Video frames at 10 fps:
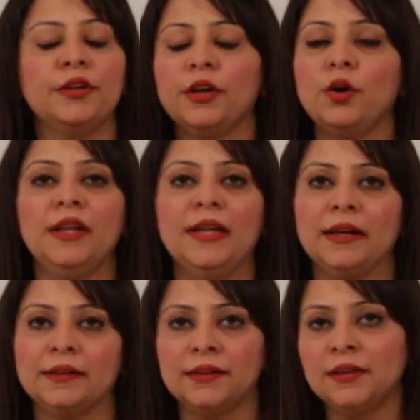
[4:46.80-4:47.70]
will recall
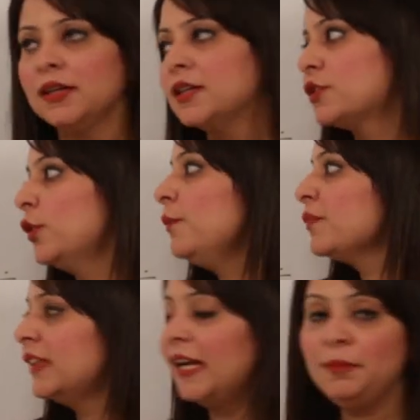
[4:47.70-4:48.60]
that. So
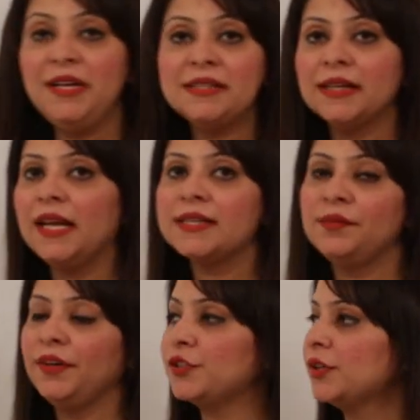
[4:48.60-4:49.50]
that means the
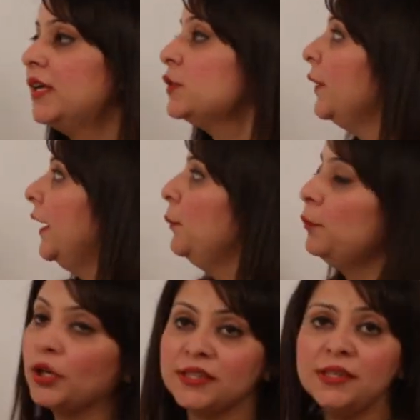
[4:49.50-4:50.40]
classification is very
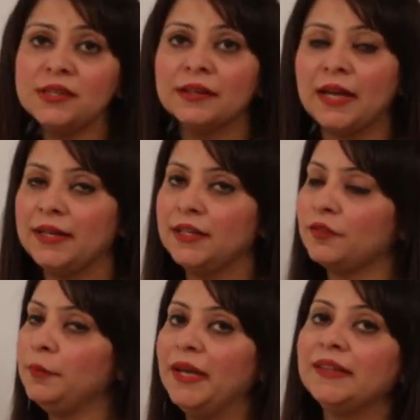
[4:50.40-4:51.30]
important and it
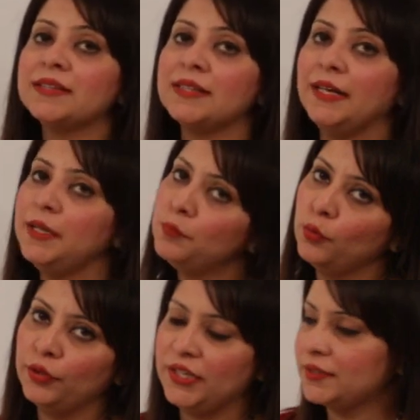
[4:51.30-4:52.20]
will make the study
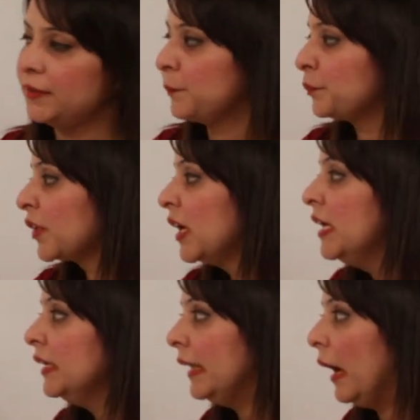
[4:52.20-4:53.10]
more easier.
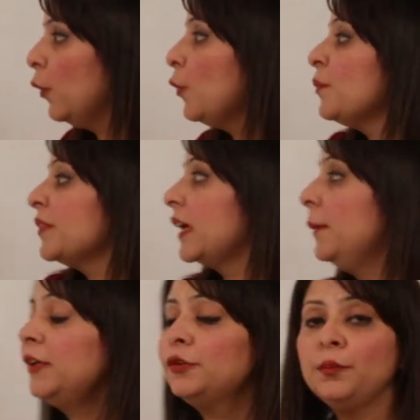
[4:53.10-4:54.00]
Now
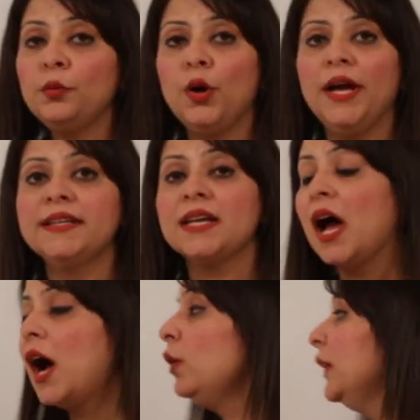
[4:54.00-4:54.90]
coming to the point, how